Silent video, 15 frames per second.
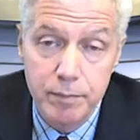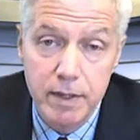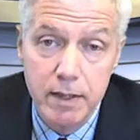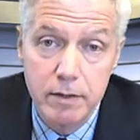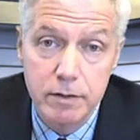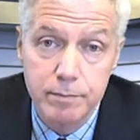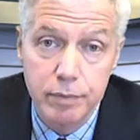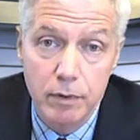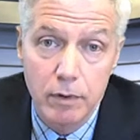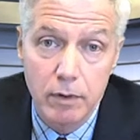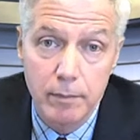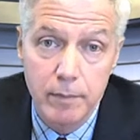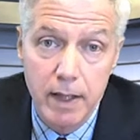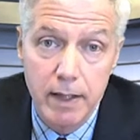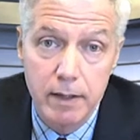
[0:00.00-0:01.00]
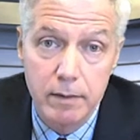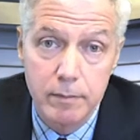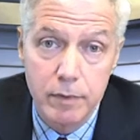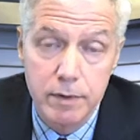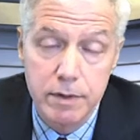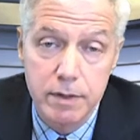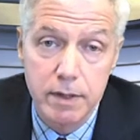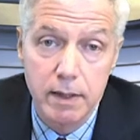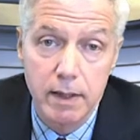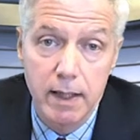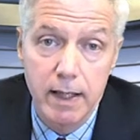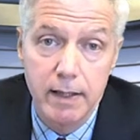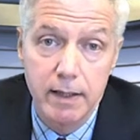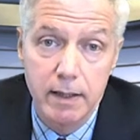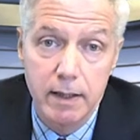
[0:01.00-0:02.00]
Petersburg made an emergency
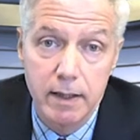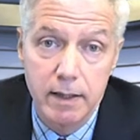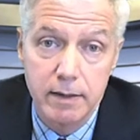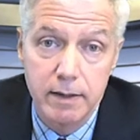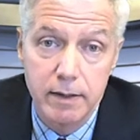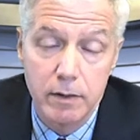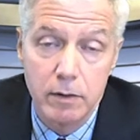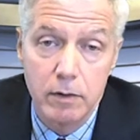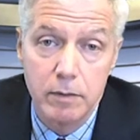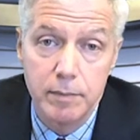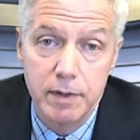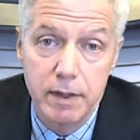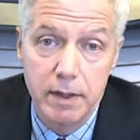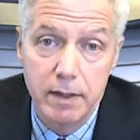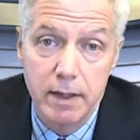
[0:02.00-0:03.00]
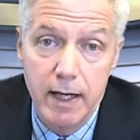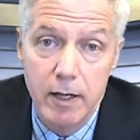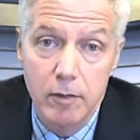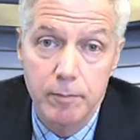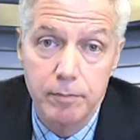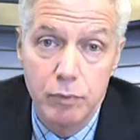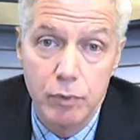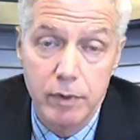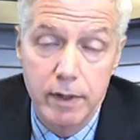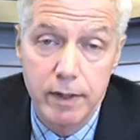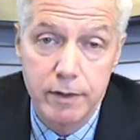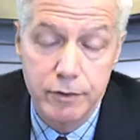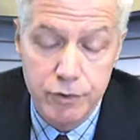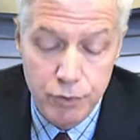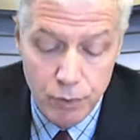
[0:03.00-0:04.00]
landing at the Albany Airport
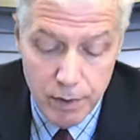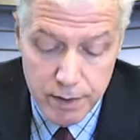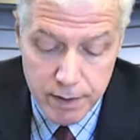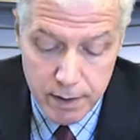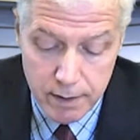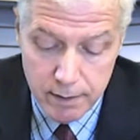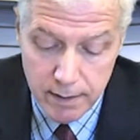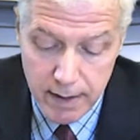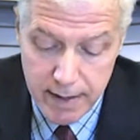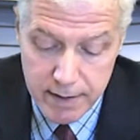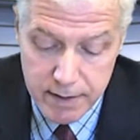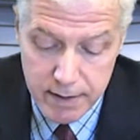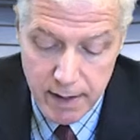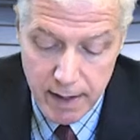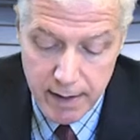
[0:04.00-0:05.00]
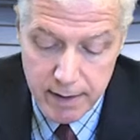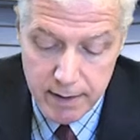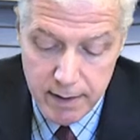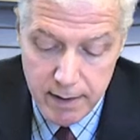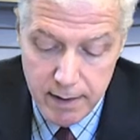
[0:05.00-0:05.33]
in Georgia last night.